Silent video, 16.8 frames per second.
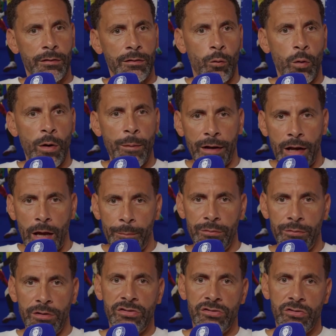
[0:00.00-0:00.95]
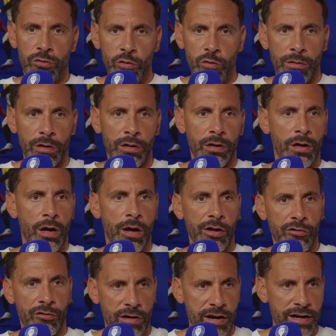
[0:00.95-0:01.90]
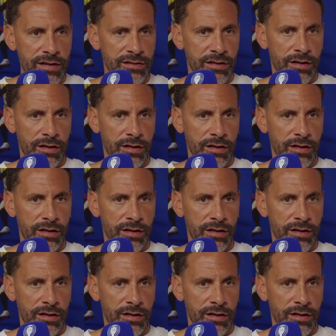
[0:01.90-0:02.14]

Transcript: whipping up the storm and going crazy,